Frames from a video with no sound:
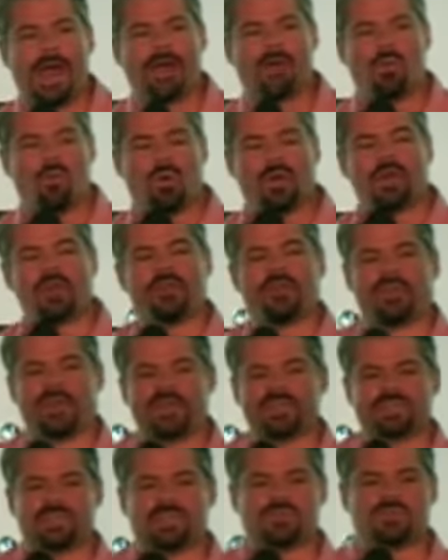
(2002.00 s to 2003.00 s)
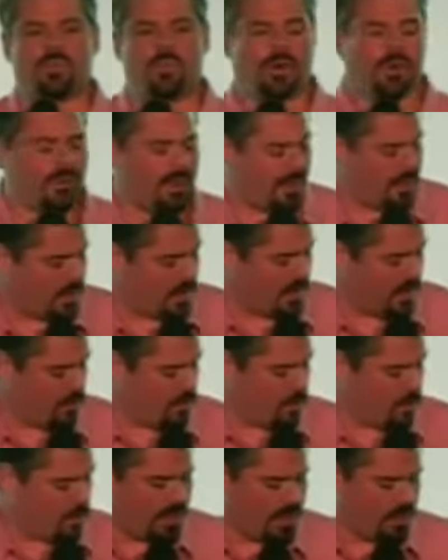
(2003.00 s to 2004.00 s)
one of the things is,
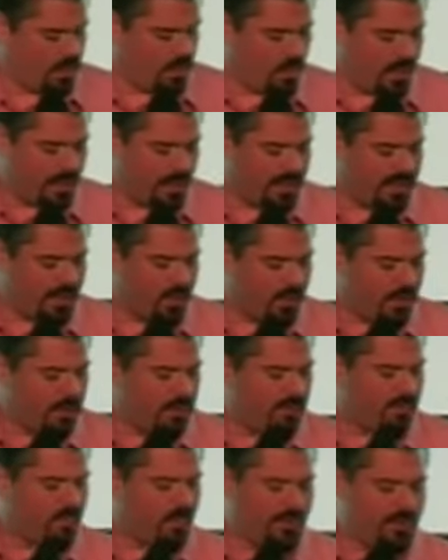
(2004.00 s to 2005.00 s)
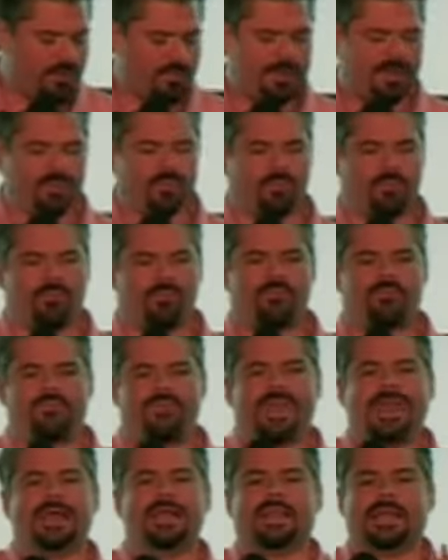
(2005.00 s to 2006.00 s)
we would be
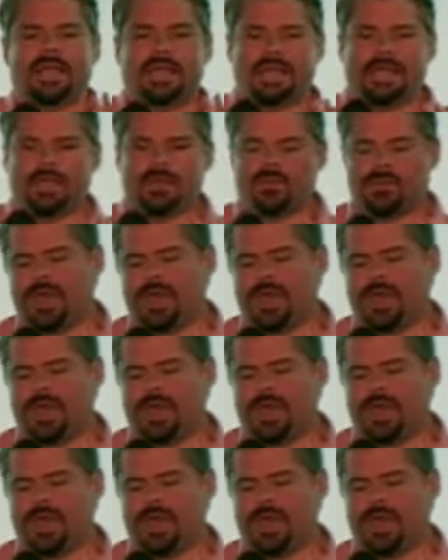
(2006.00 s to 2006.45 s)
failing,